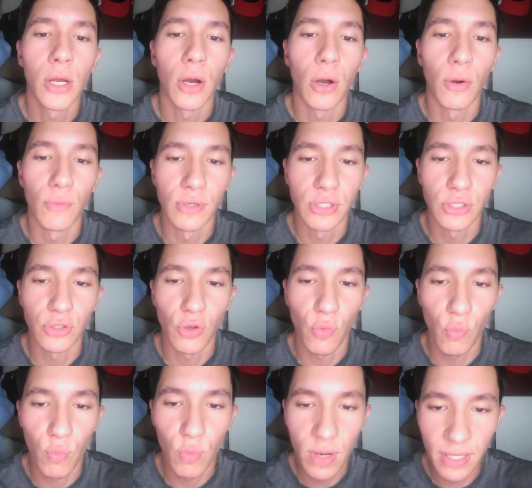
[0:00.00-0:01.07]
Owens is a
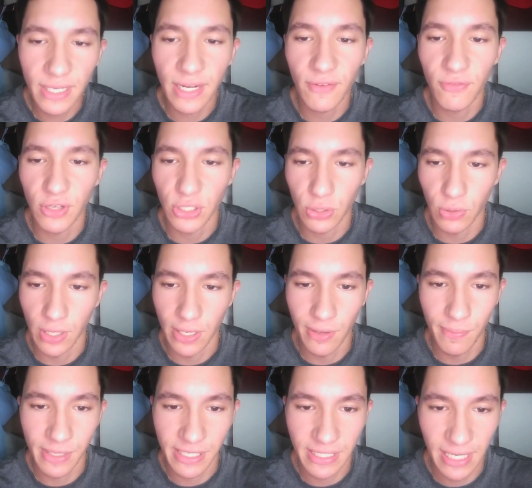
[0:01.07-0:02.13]
willing and physical hitter,
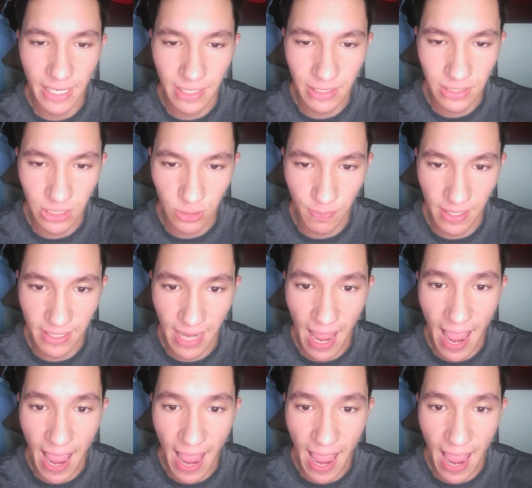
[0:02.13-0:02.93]
but he takes suspect